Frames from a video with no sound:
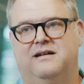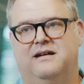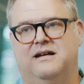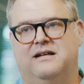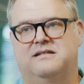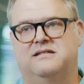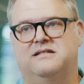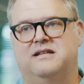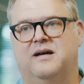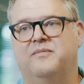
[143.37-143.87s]

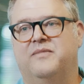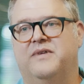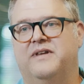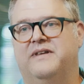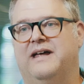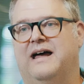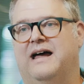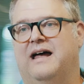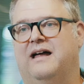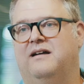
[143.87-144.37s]
It's
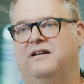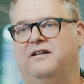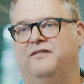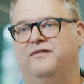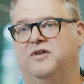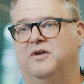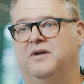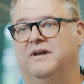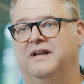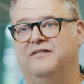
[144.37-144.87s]
something that
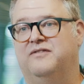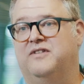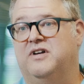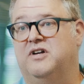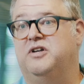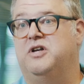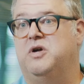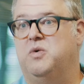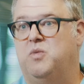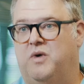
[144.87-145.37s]
if you live
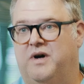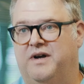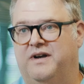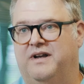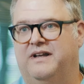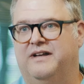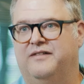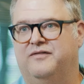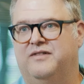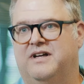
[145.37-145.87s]
there, you want to
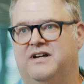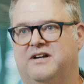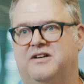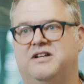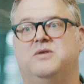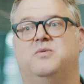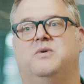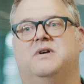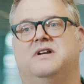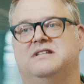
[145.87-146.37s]
live there,
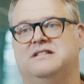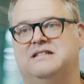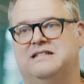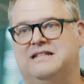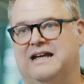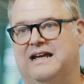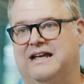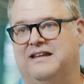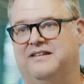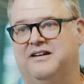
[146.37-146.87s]
you want to
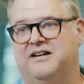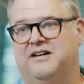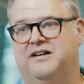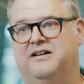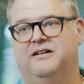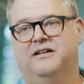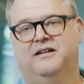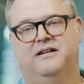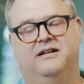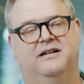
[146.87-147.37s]
stay
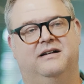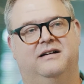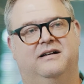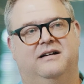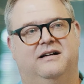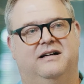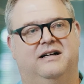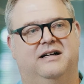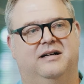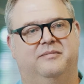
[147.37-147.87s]
there.
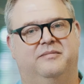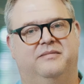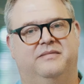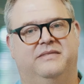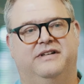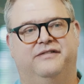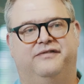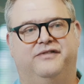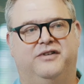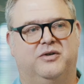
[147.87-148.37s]

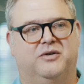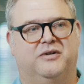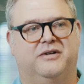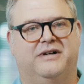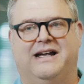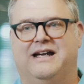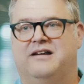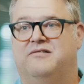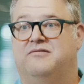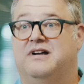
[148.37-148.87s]
If you're
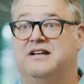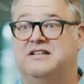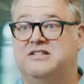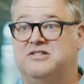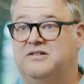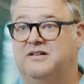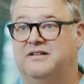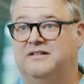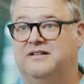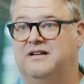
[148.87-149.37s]
a
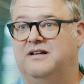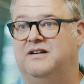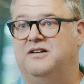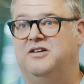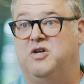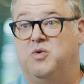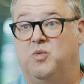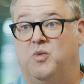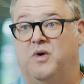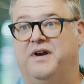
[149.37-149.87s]
restaurant there,
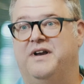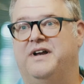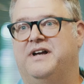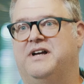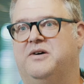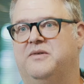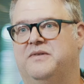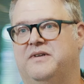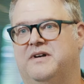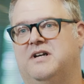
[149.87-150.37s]
you want to
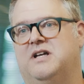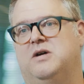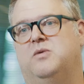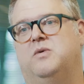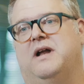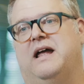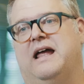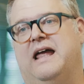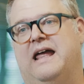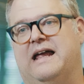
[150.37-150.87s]
go there, you
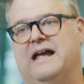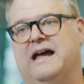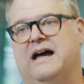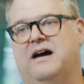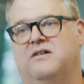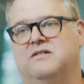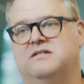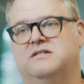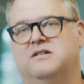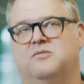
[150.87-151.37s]
want to hang
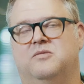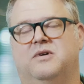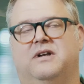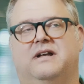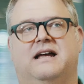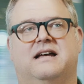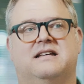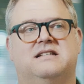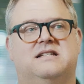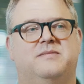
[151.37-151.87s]
out. So it
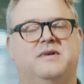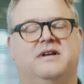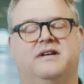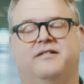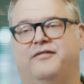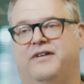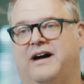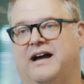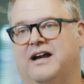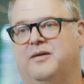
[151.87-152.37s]
really has to be an
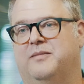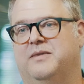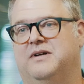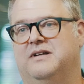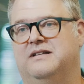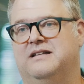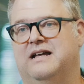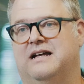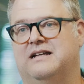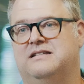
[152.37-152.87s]

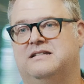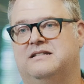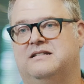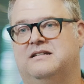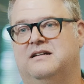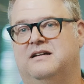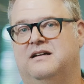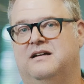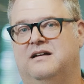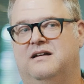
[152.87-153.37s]
environment that's
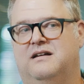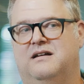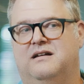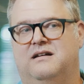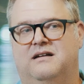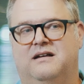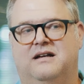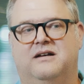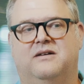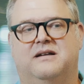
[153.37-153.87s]

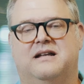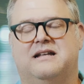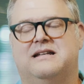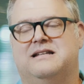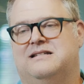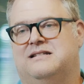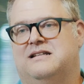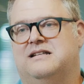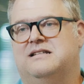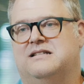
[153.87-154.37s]

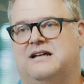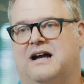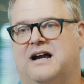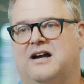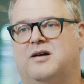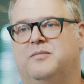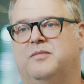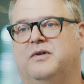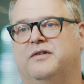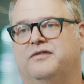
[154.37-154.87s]

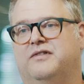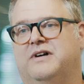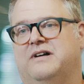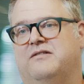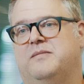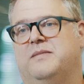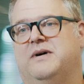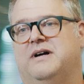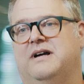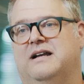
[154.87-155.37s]
desirable for
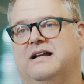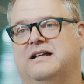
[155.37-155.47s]
everybody.